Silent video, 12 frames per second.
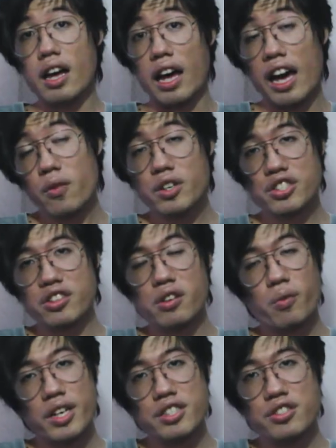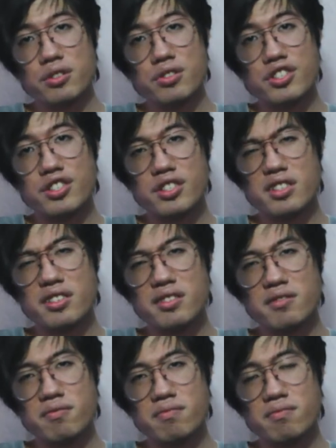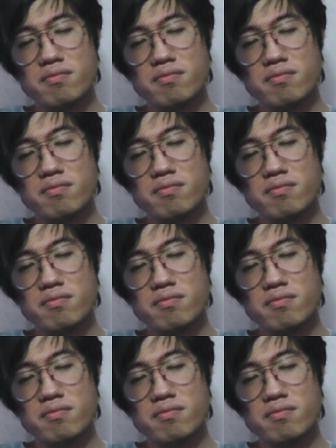I eventually went to Ximending